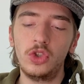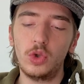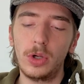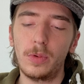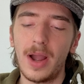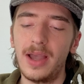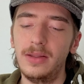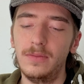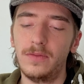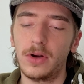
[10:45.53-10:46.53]

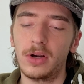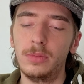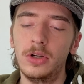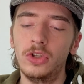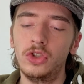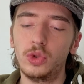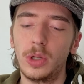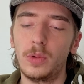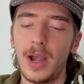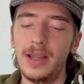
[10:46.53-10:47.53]
Joyride, verb.
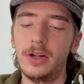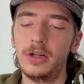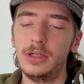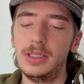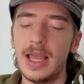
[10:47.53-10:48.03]
Joyrider,